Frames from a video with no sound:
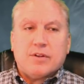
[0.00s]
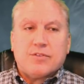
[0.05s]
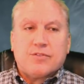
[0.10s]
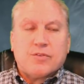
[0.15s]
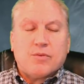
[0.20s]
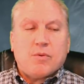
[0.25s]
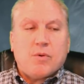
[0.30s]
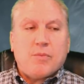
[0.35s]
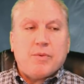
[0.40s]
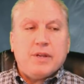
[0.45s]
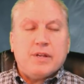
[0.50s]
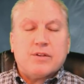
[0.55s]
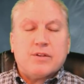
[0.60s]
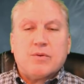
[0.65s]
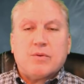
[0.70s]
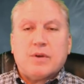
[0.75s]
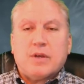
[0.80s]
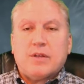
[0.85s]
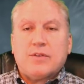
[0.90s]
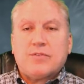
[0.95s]
So what we
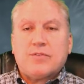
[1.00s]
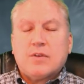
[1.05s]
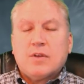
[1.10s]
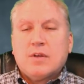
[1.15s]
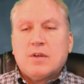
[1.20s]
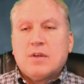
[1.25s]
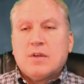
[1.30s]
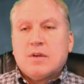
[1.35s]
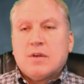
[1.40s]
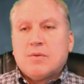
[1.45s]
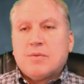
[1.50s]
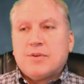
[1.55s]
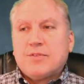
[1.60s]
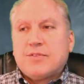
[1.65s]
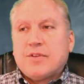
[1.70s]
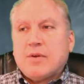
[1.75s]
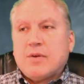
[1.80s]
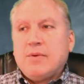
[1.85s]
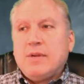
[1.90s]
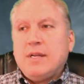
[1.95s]
do is we
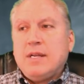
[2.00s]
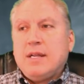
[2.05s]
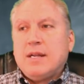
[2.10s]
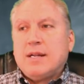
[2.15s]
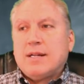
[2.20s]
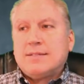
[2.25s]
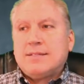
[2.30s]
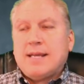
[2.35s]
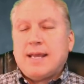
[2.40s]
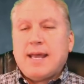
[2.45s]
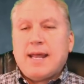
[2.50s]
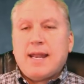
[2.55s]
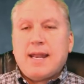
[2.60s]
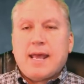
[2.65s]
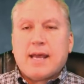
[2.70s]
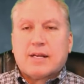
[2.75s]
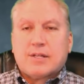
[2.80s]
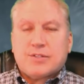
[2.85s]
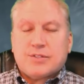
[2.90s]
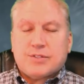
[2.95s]
say we need a
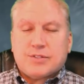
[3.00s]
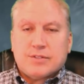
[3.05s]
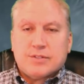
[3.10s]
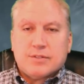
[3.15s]
10x